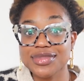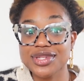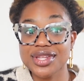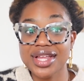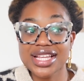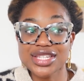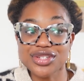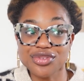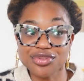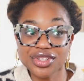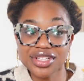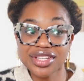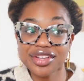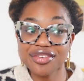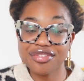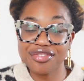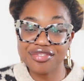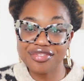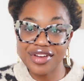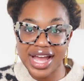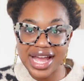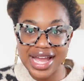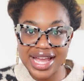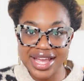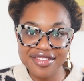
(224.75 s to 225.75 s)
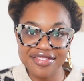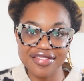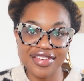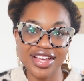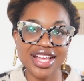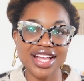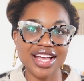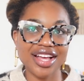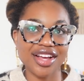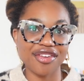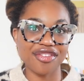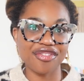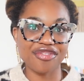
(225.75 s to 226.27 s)
So that's really 5
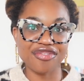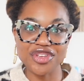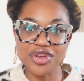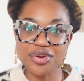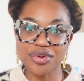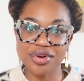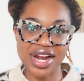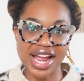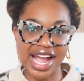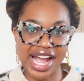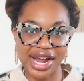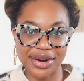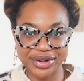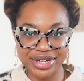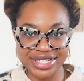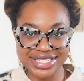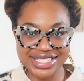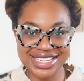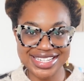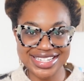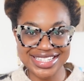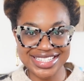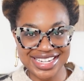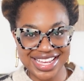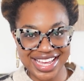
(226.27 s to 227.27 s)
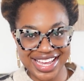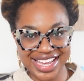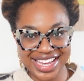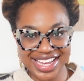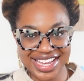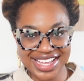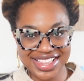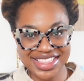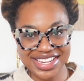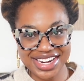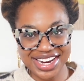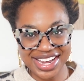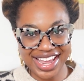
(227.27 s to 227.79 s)
fewer hours a
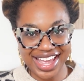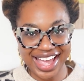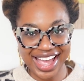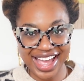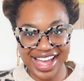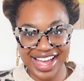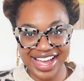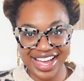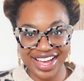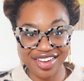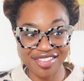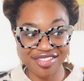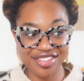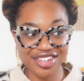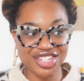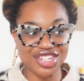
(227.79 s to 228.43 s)
day that I have